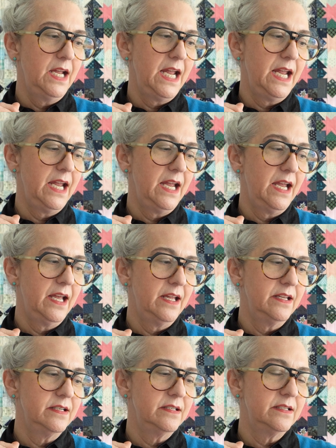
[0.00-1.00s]

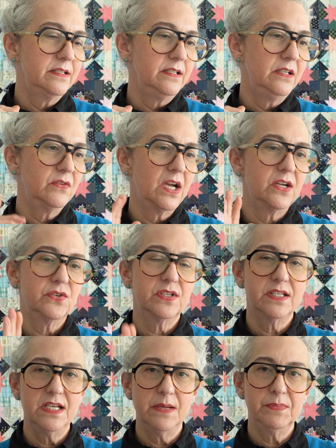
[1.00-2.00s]
and you've got your
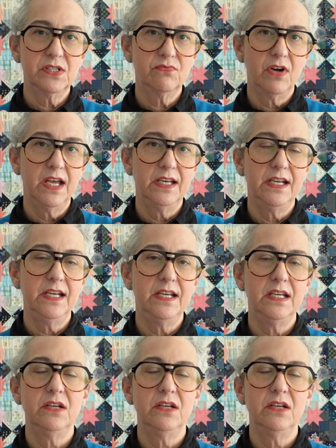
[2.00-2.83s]
snips ready.